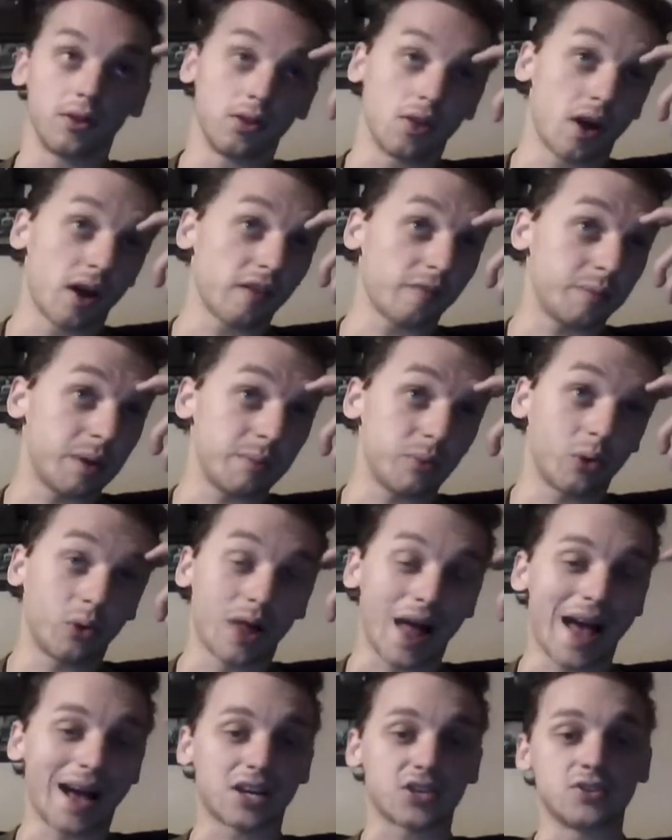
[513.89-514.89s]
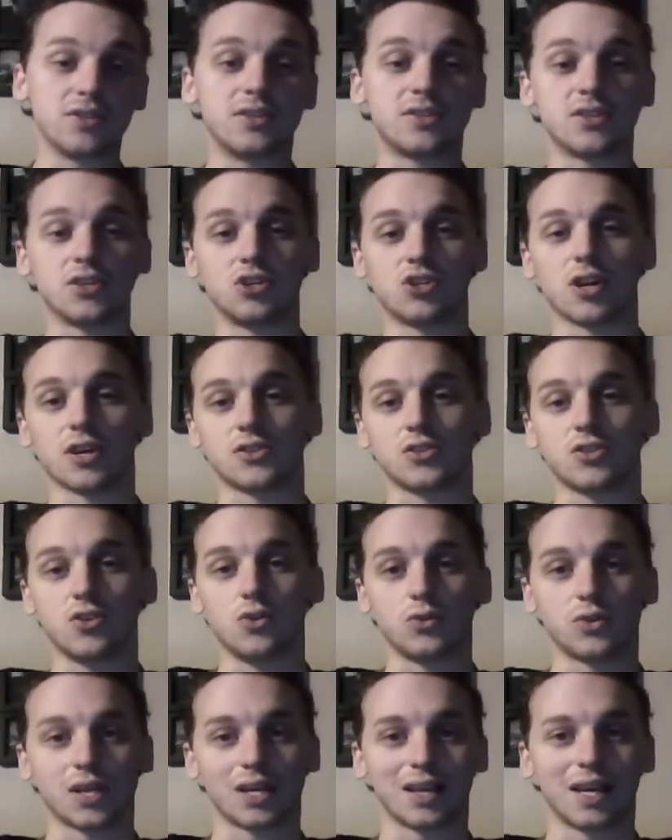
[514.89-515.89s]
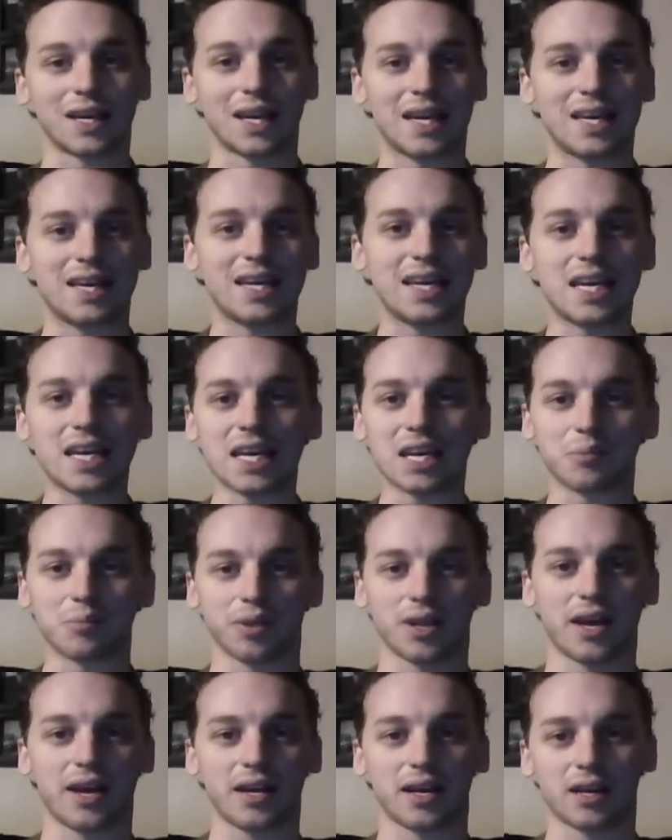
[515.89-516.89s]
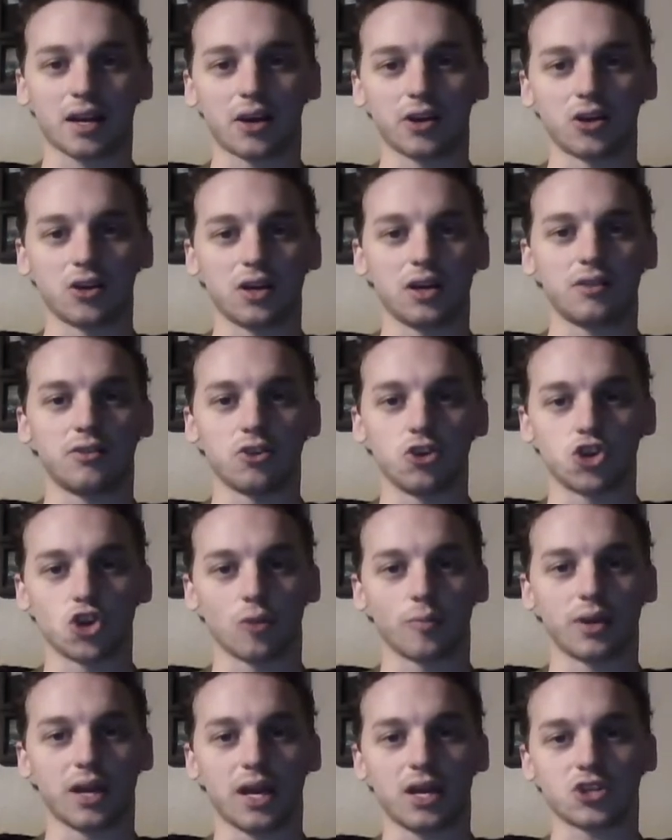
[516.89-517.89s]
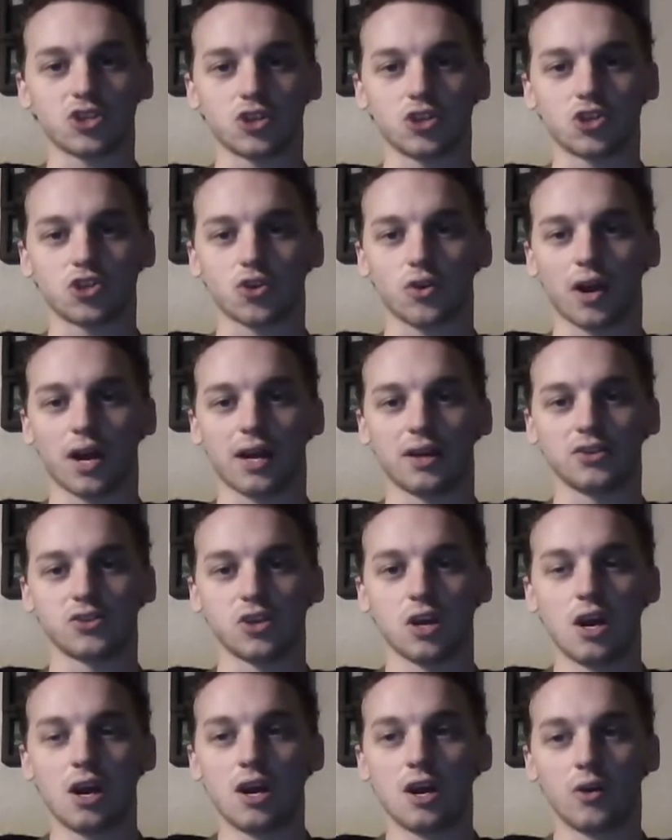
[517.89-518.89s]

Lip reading: A lot of people actually suggest using a heating blanket underneath your germination trays